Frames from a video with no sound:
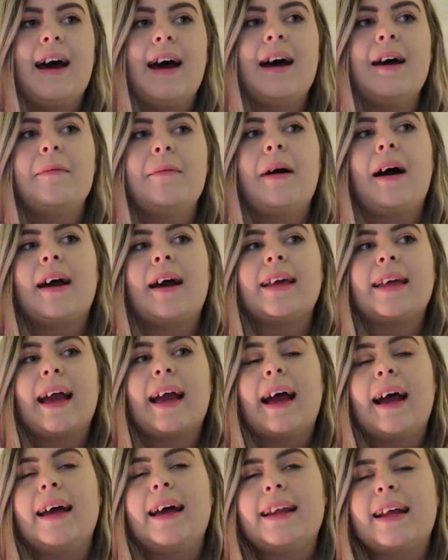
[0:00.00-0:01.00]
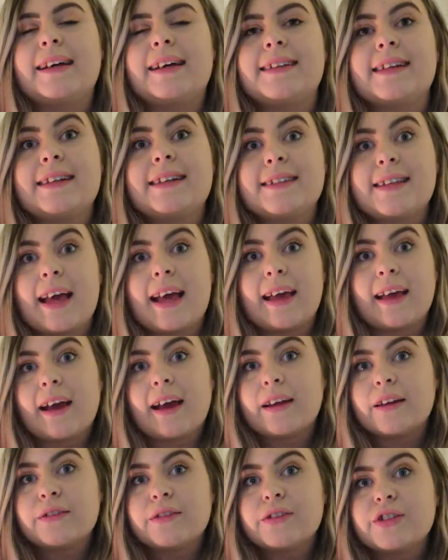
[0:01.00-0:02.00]
I can, as I say,
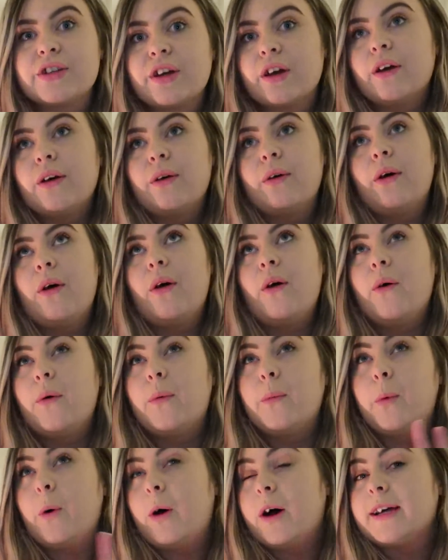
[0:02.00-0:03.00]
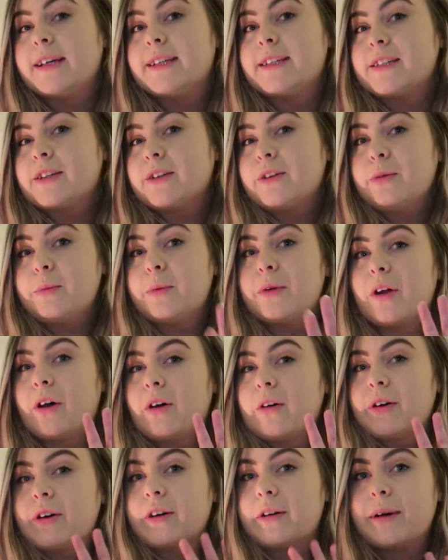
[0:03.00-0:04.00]
kind of show what I do but
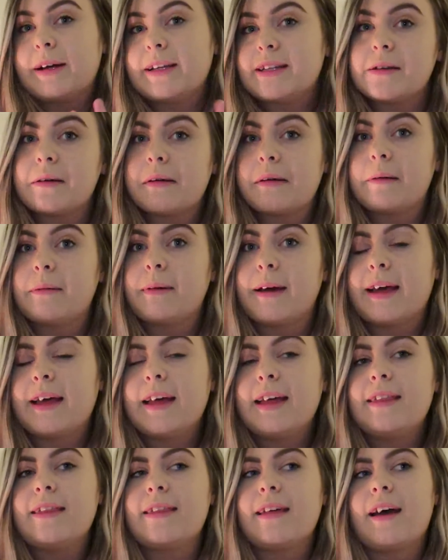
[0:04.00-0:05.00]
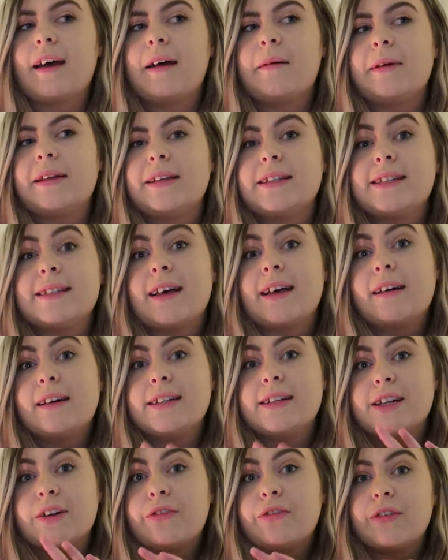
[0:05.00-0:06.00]
not who I do it with in detail
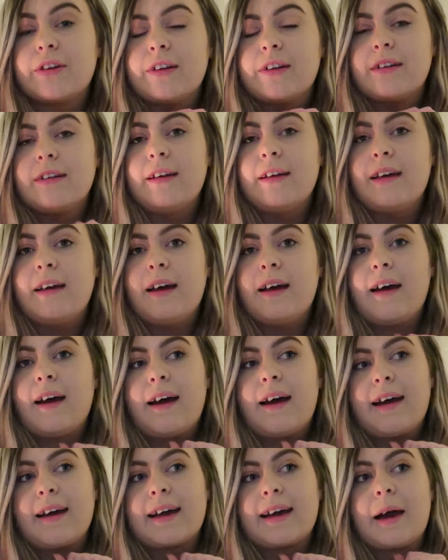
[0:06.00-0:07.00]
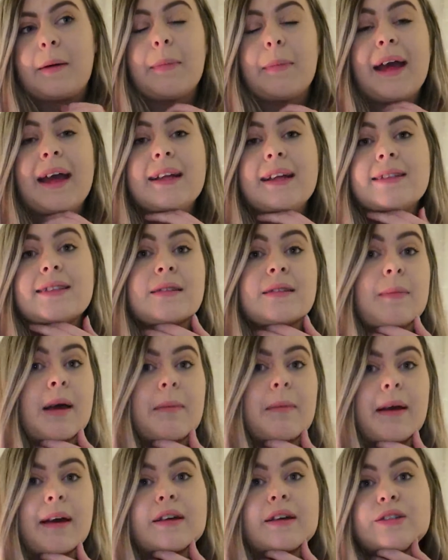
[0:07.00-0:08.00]
in different campaigns.
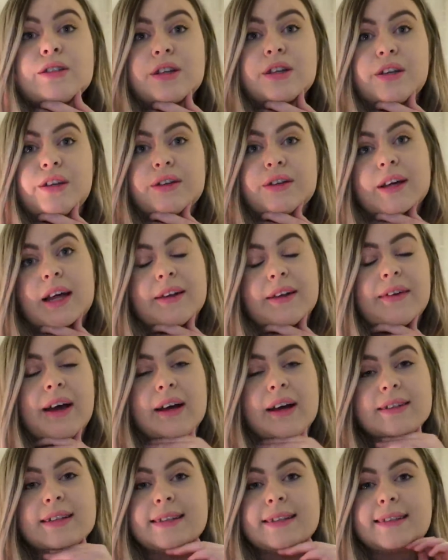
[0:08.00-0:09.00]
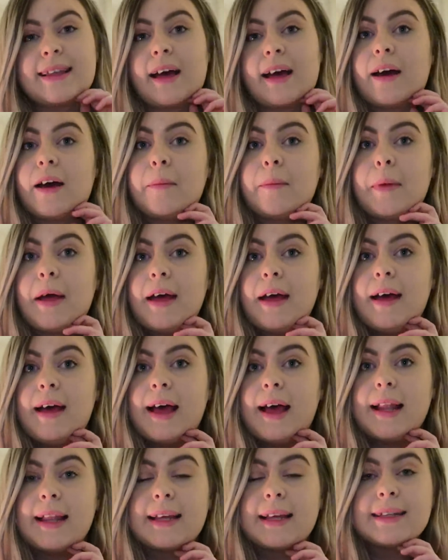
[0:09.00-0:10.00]
Maybe I can show you kind of how to set up
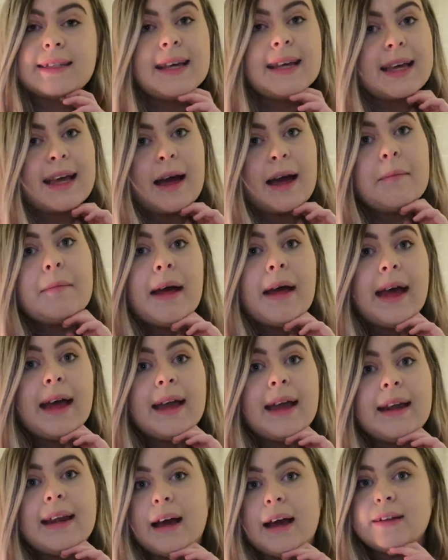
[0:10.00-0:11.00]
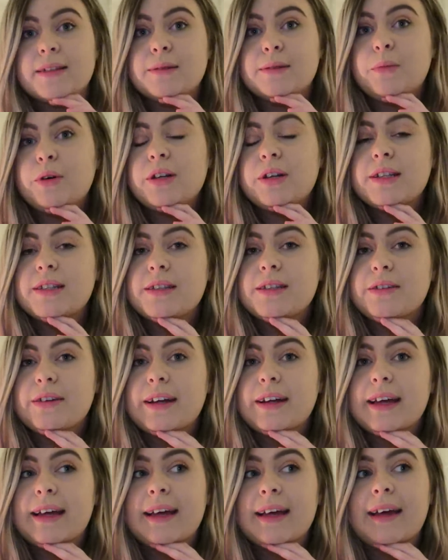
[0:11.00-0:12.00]
a LinkedIn campaign, how to monitor
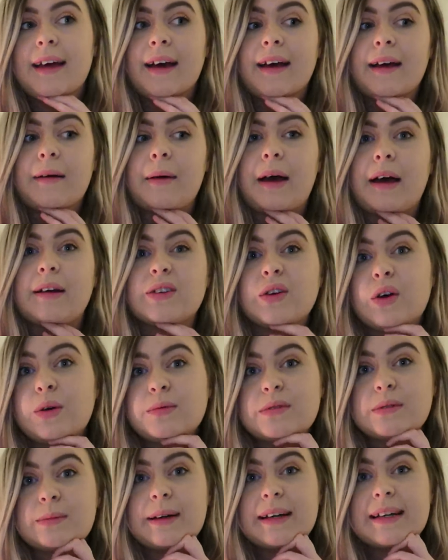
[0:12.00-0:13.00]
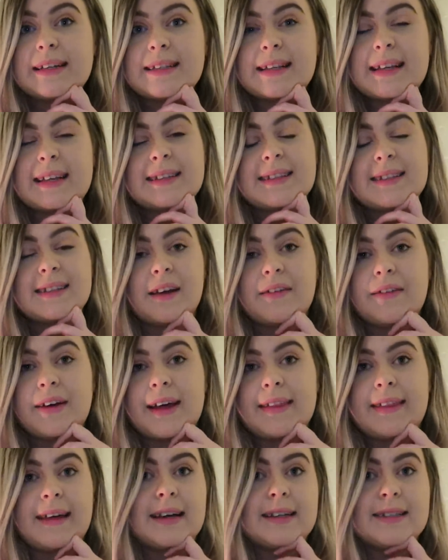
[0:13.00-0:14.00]
it, how to optimize it and stuff
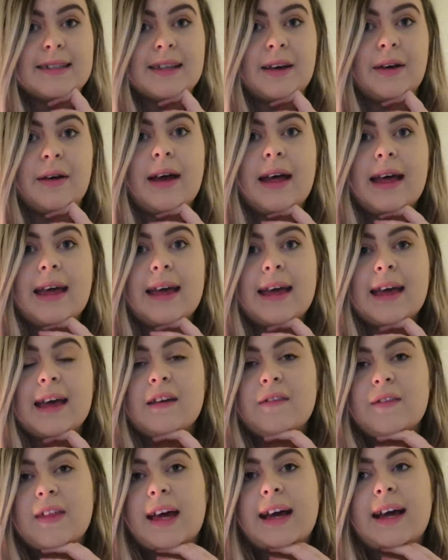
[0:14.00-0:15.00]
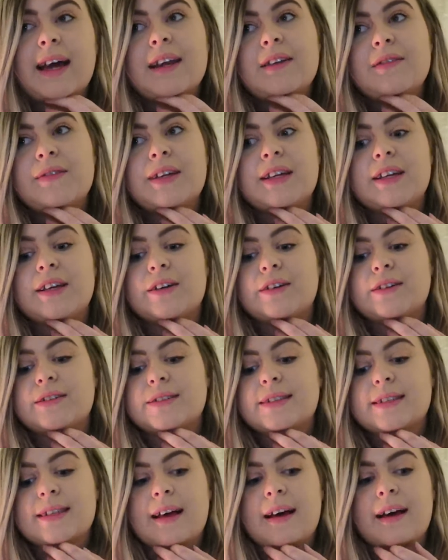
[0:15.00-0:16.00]
like that. So if they're kind of
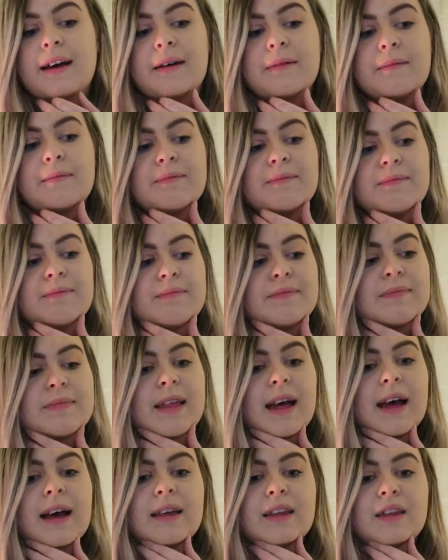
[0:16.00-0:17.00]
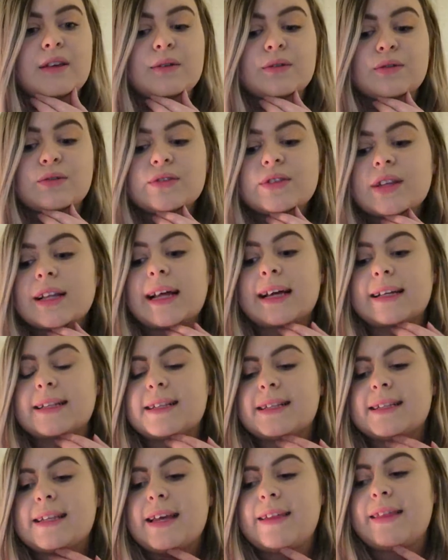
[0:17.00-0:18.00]
videos that you'd also like
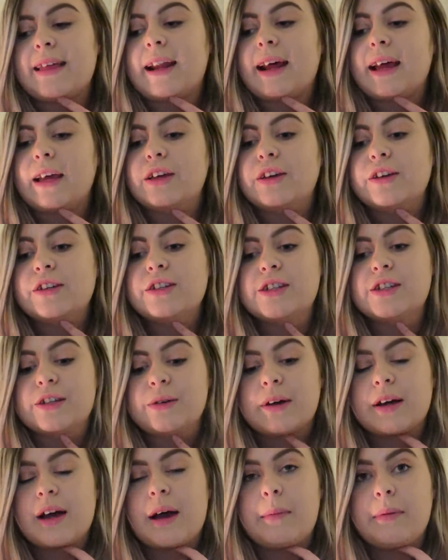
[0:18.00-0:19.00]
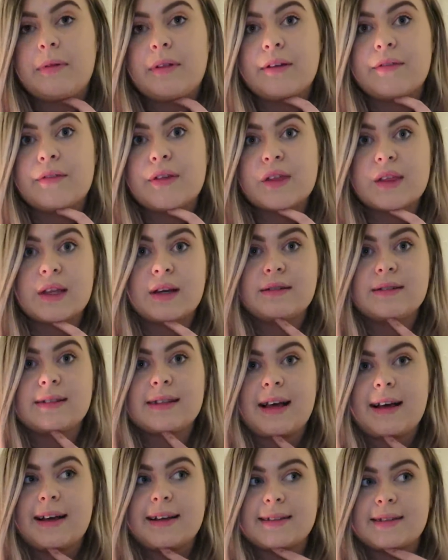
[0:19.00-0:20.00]
to see, then I could do a couple of those
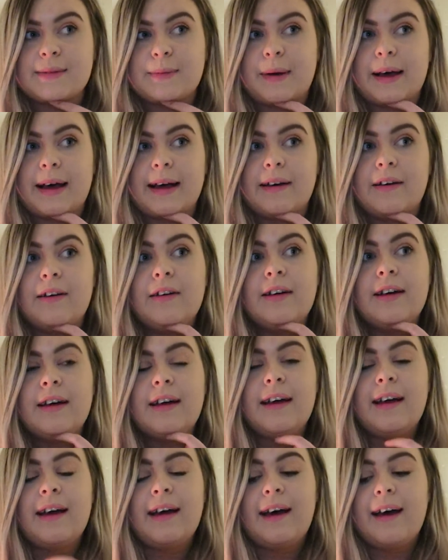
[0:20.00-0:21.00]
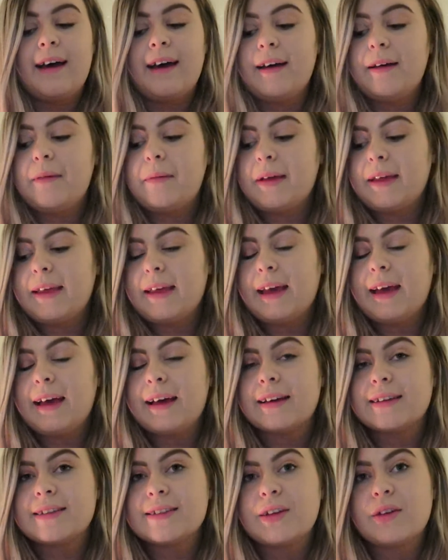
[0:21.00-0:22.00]
as well.
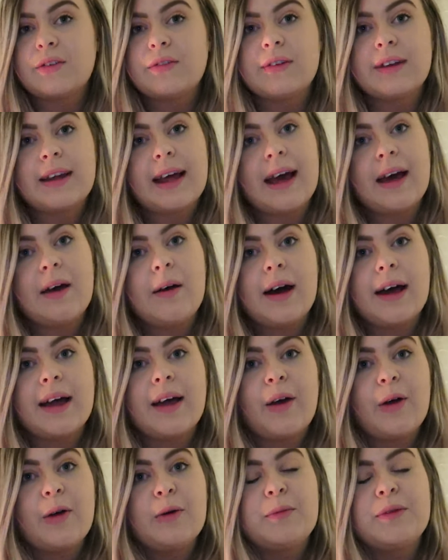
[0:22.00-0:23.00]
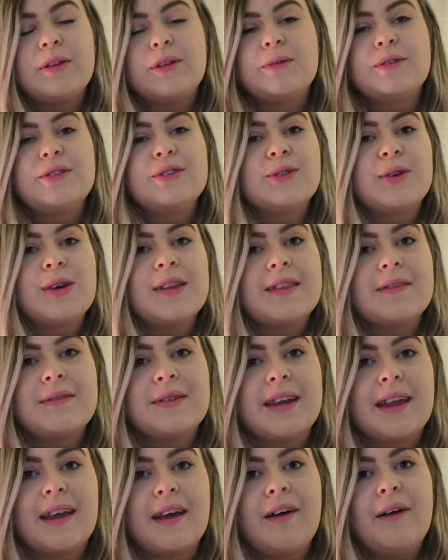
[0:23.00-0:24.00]
Yeah, so for now, I hope you enjoyed the
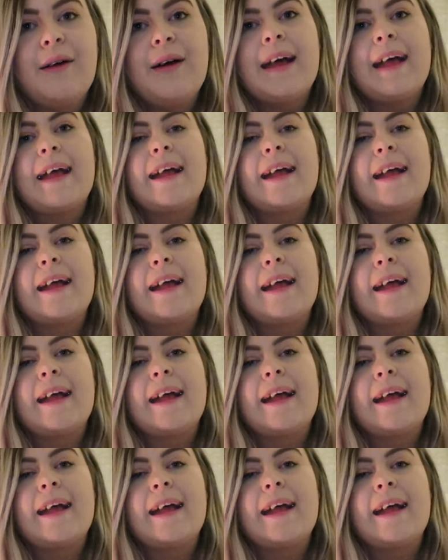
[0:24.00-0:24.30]
video.